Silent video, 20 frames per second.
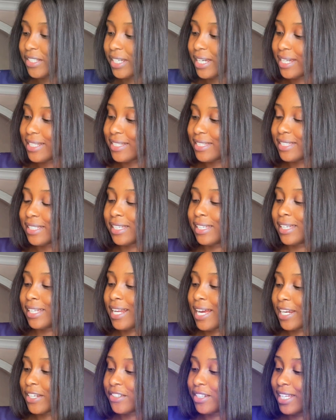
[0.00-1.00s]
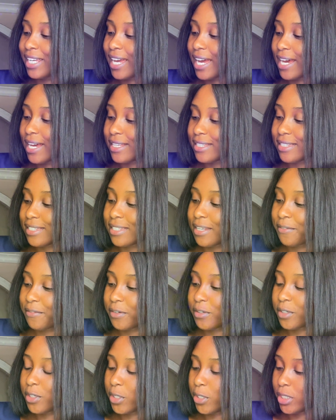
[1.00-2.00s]
can see, it actually has
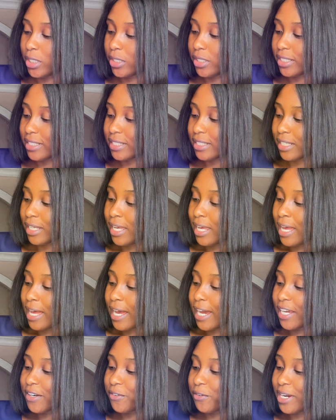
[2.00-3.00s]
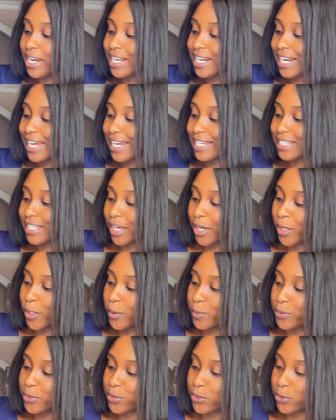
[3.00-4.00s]
7 colors, and red light
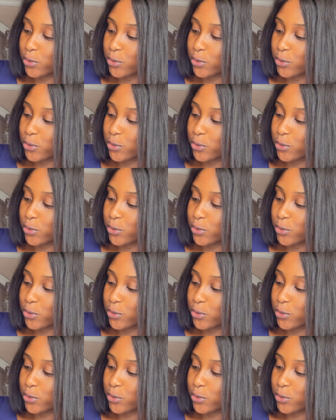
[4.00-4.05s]
helps